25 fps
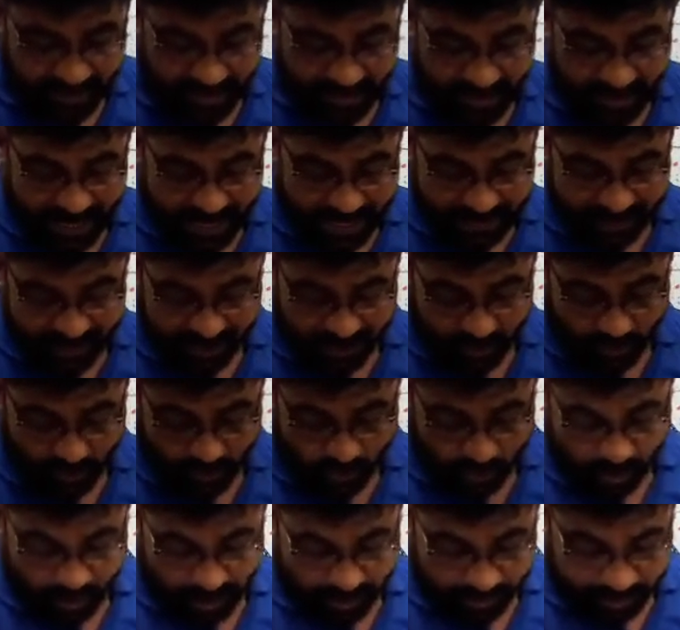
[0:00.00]
lies due
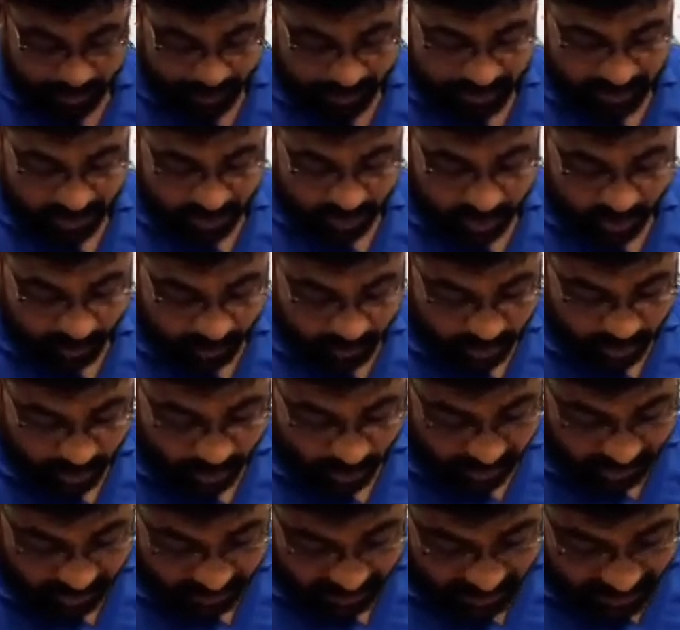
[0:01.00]
to the presence of
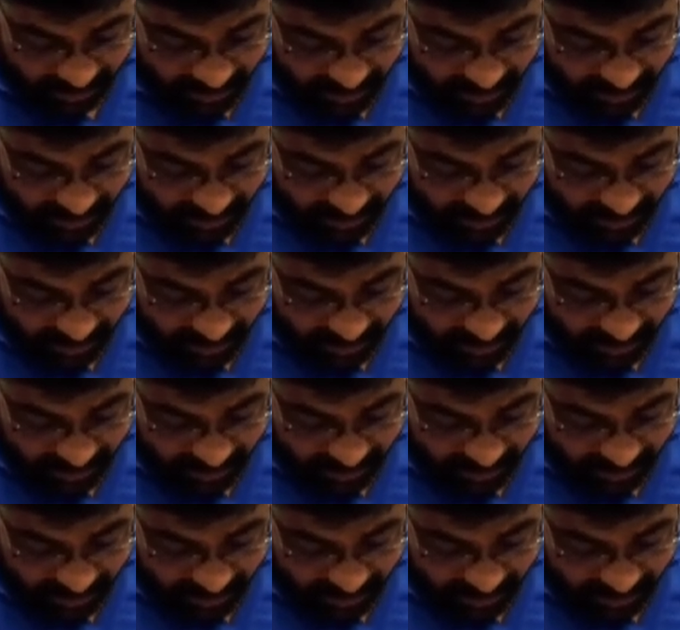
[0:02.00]
sterols,